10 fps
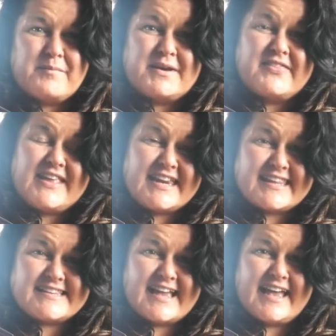But at the end
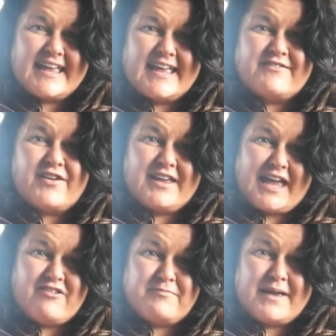of the day, if I
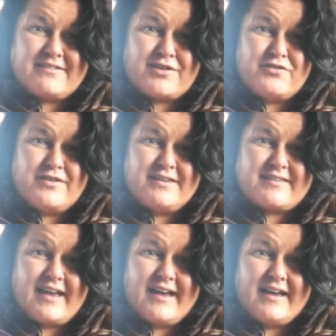gave back Sophia's
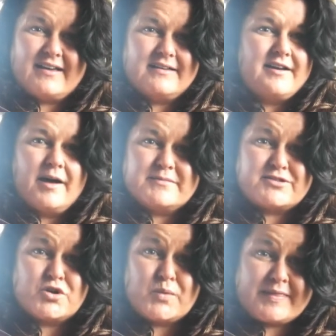car, I'm
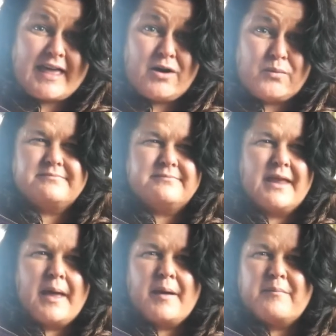still without one.
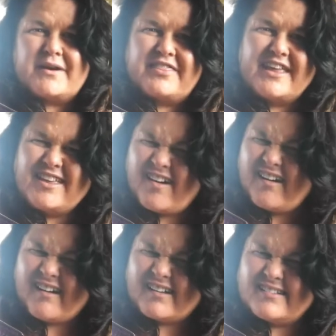But I think
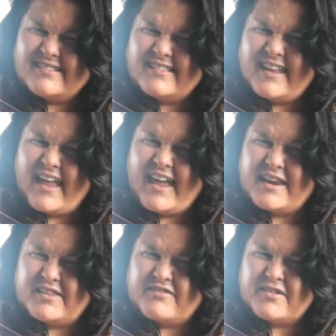God had
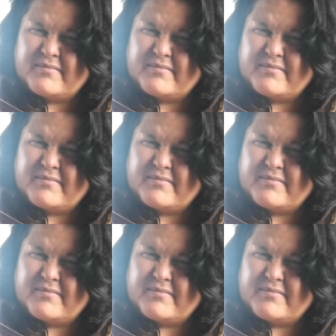a different